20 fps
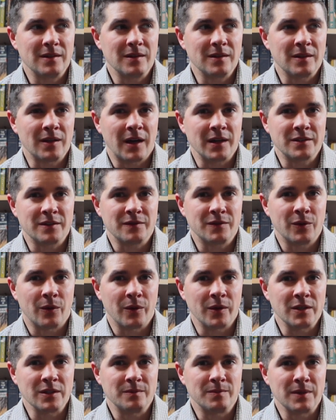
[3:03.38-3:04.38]
lots of
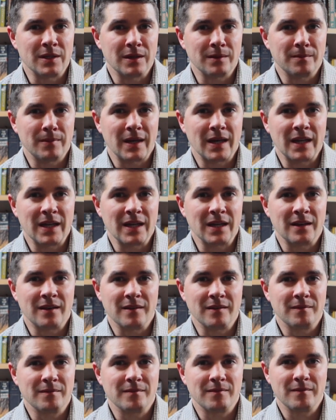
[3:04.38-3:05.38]
toys being
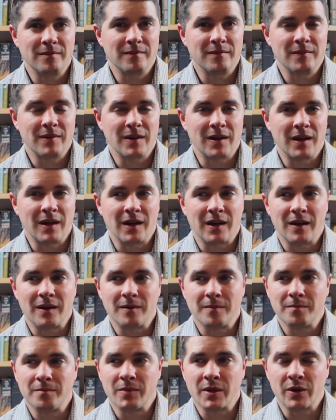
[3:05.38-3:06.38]
made
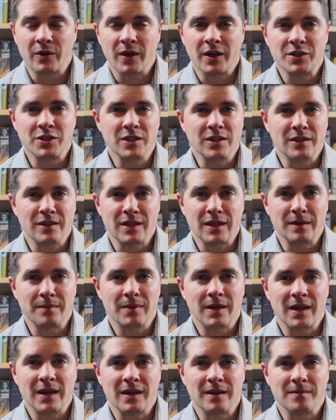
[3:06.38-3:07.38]
begrudgingly
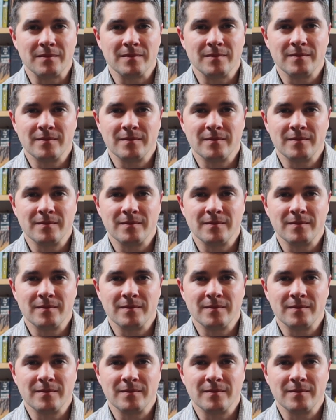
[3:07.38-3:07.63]
by